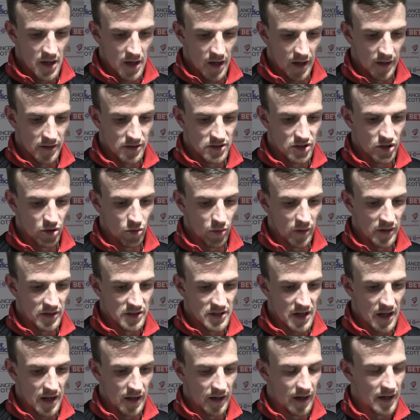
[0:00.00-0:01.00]
and two wins
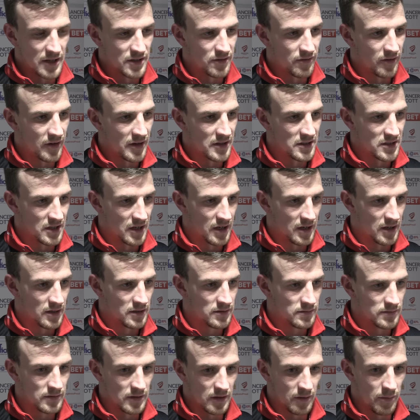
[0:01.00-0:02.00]
out of the last three is a,
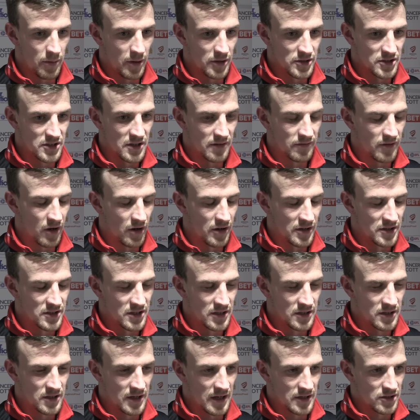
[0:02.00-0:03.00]
a positive going into
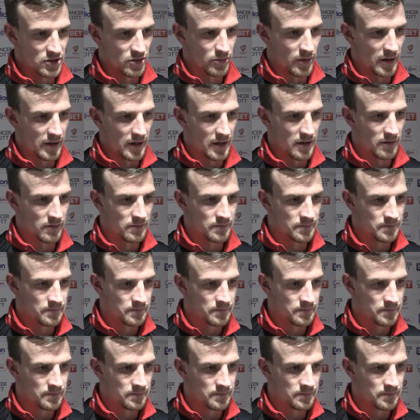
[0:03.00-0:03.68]
international break now.